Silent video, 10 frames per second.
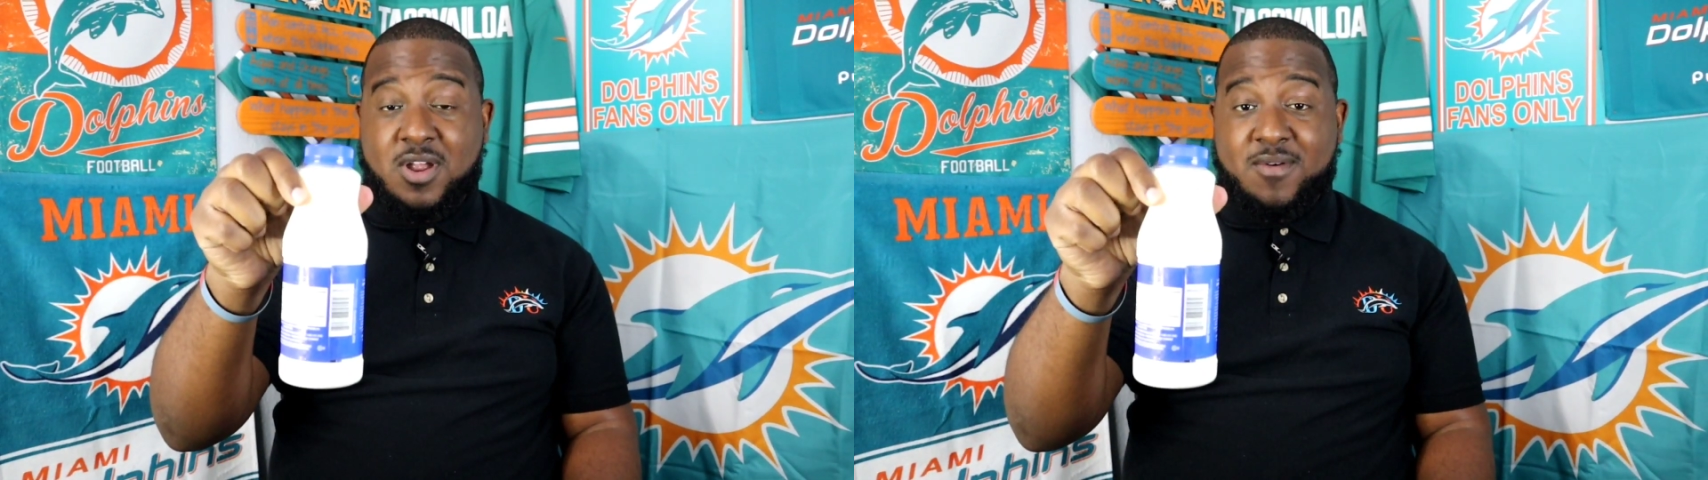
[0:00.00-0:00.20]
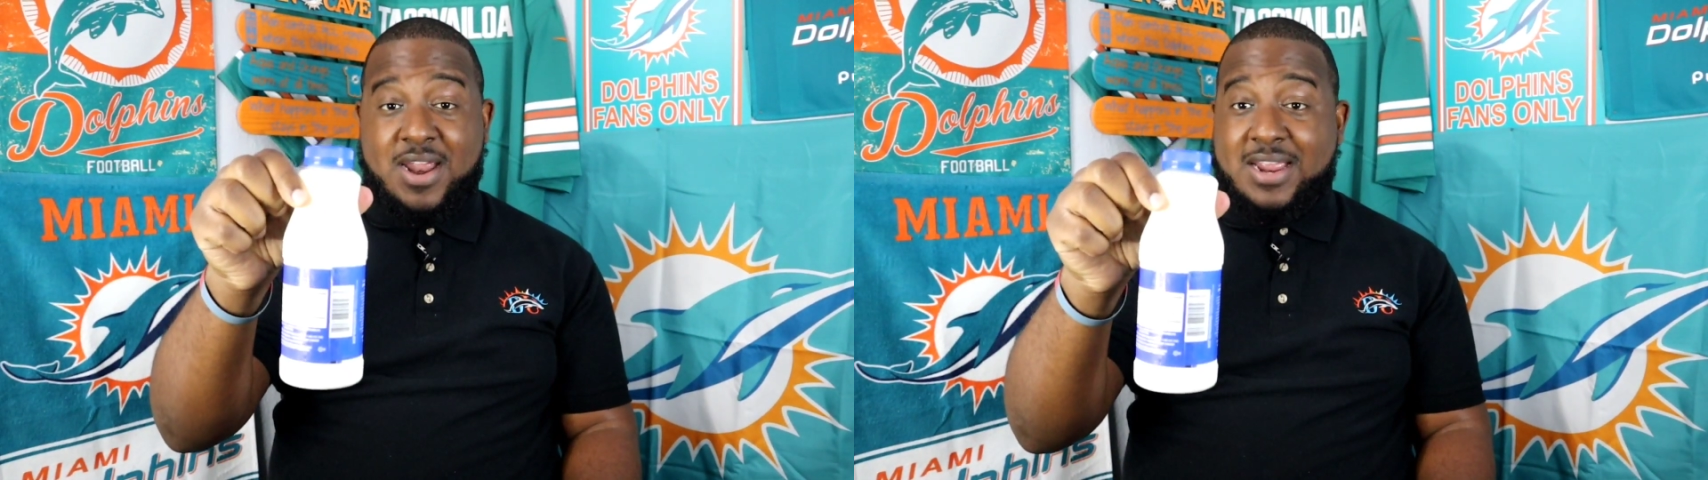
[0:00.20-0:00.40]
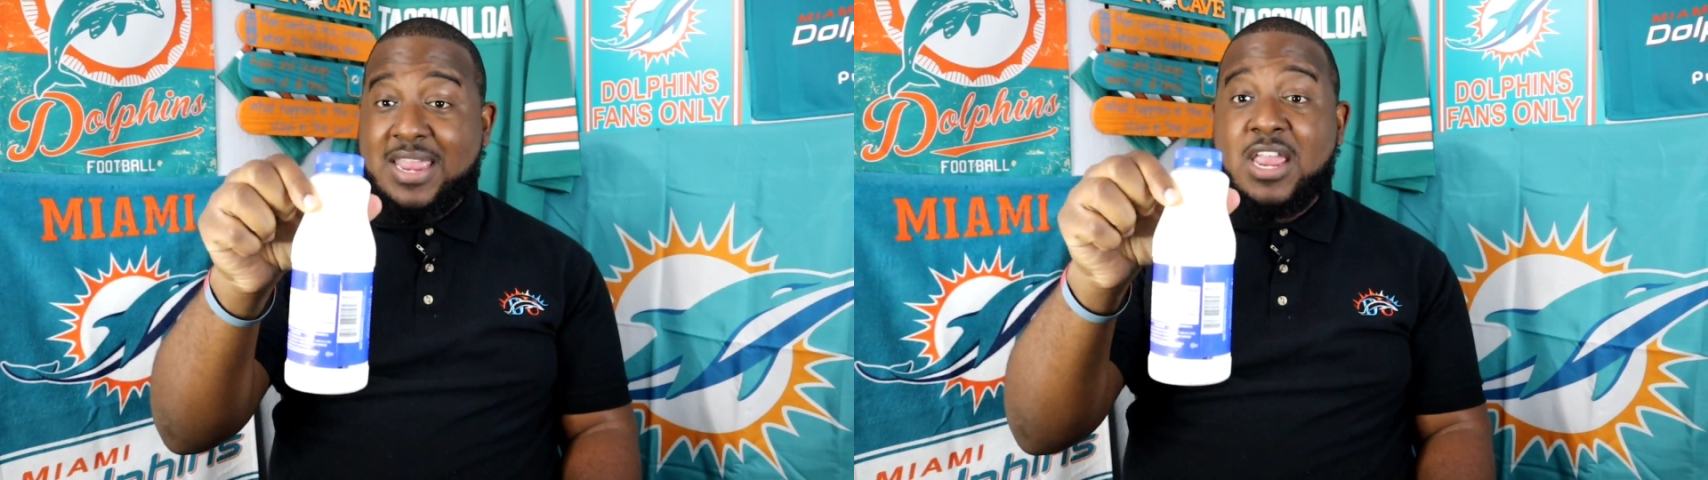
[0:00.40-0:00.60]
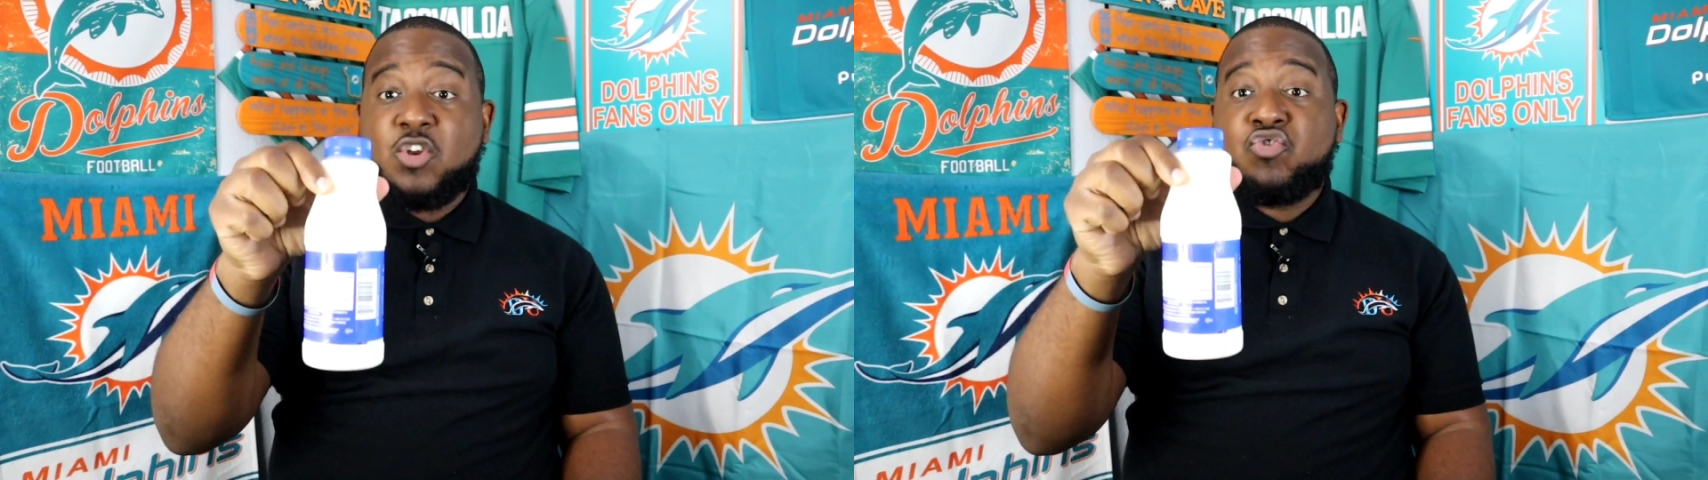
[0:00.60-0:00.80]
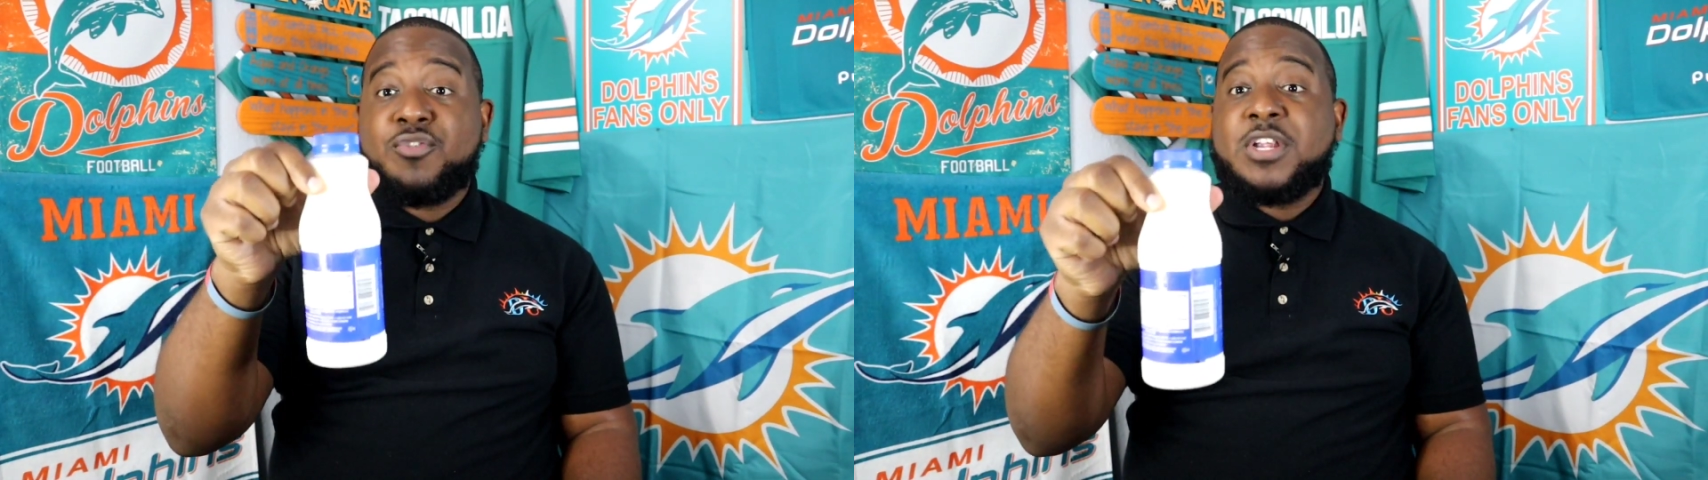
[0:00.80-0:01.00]
All right. I
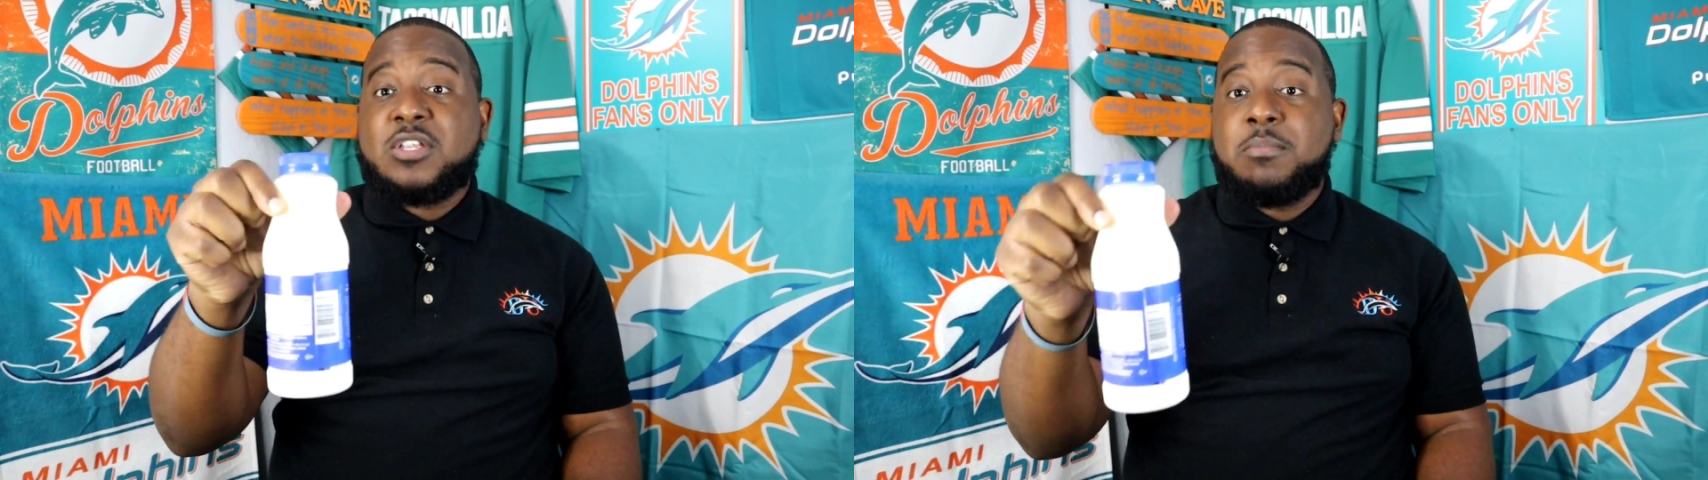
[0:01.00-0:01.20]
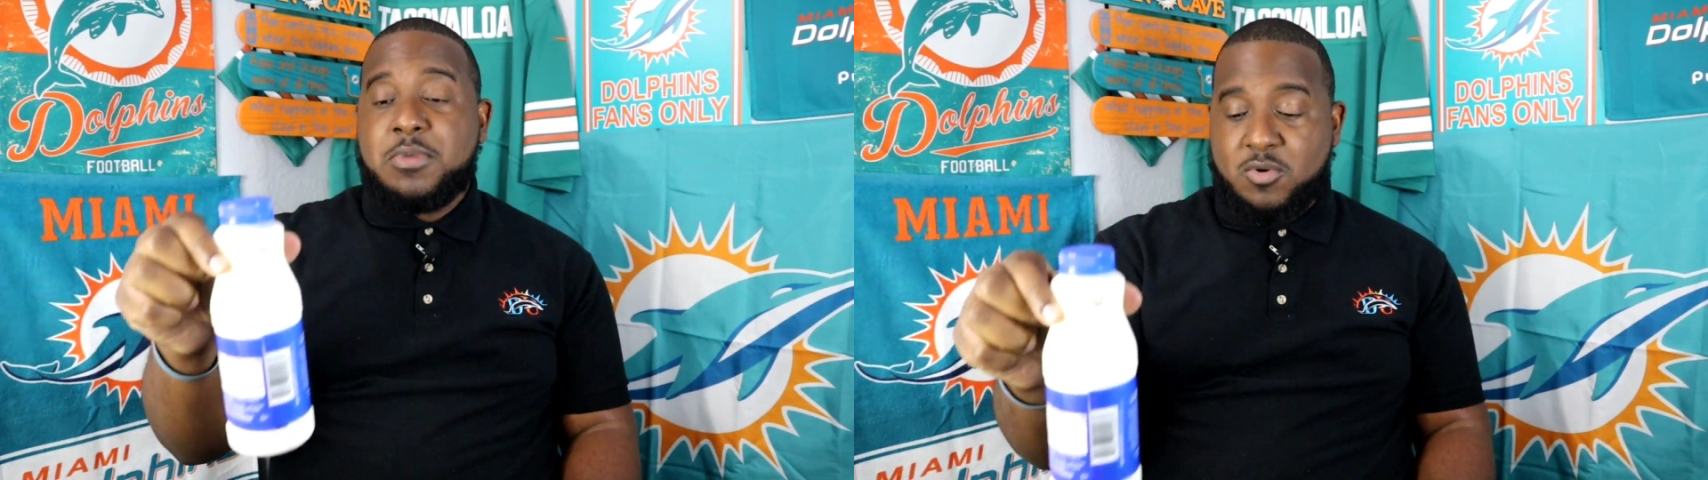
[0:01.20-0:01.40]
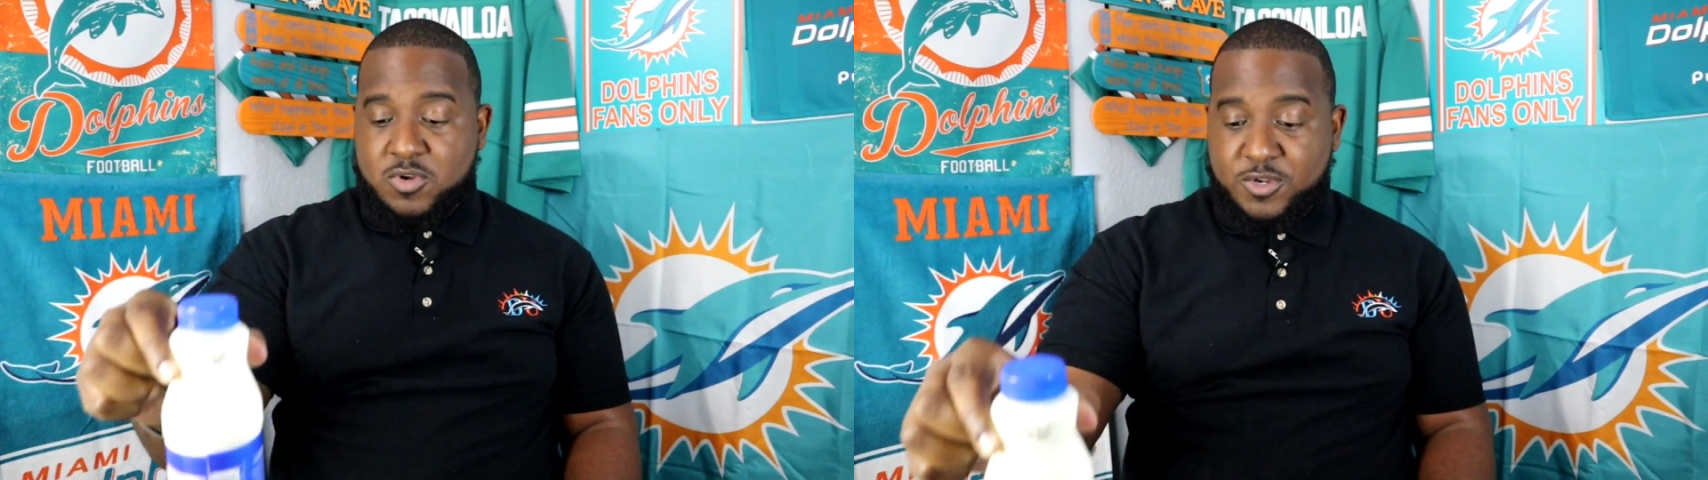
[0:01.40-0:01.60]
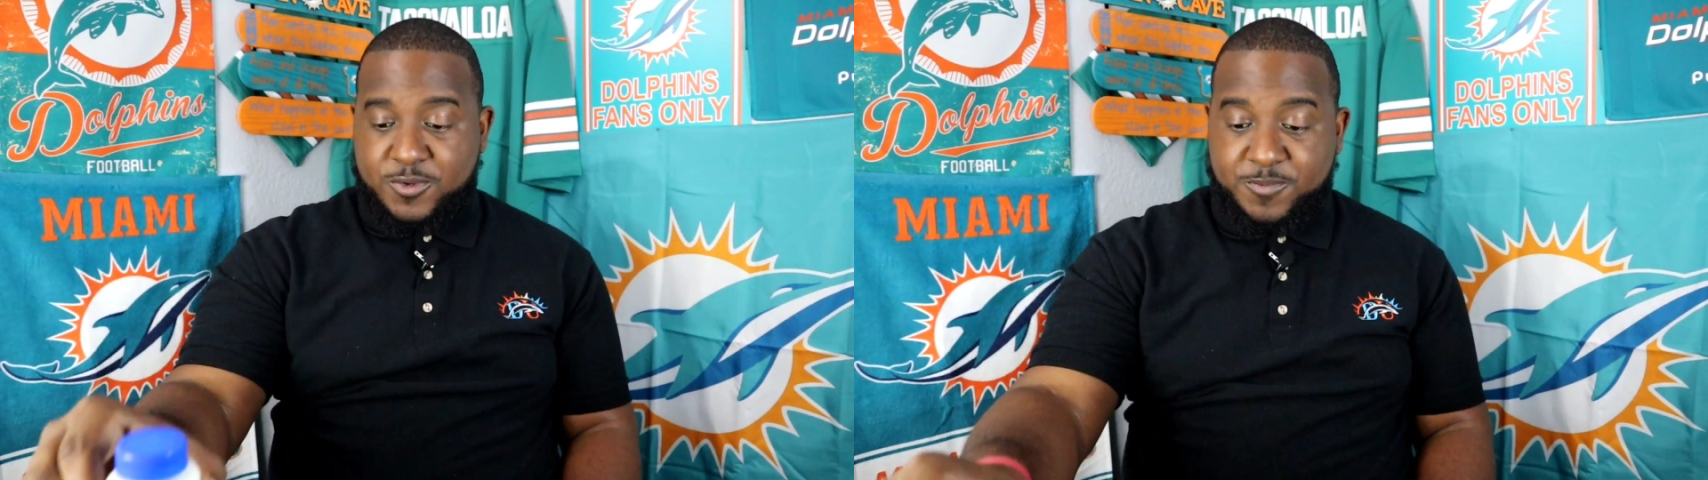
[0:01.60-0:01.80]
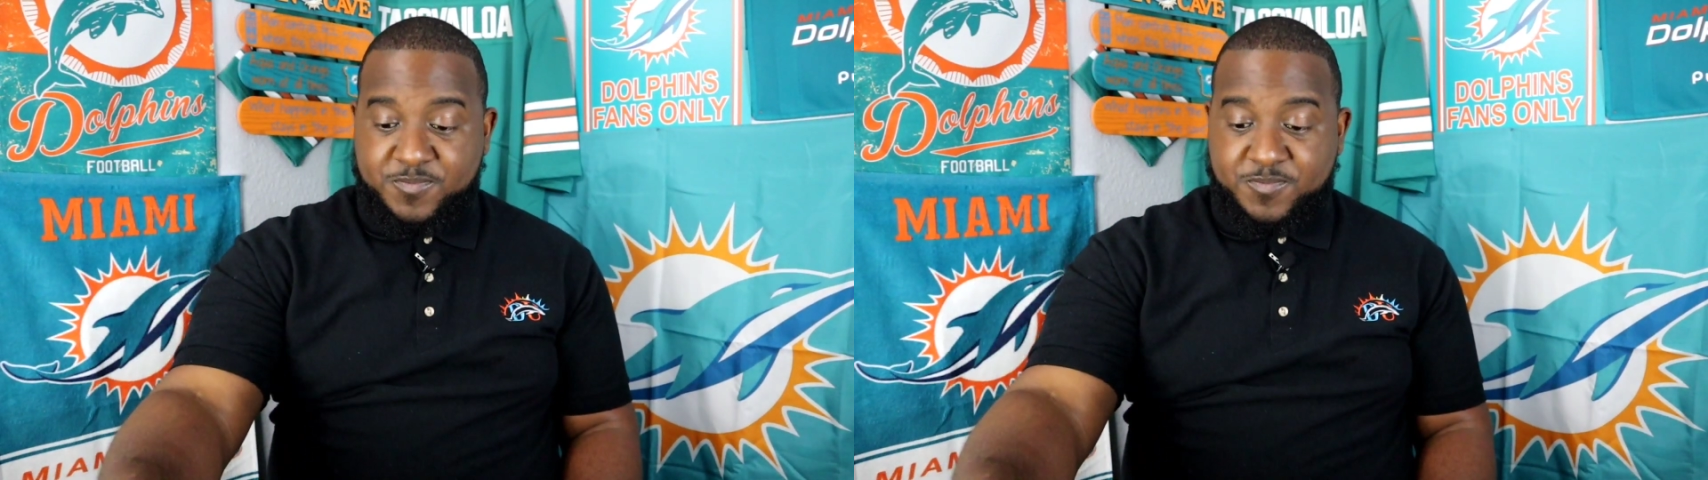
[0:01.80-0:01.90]
can't drink the milk.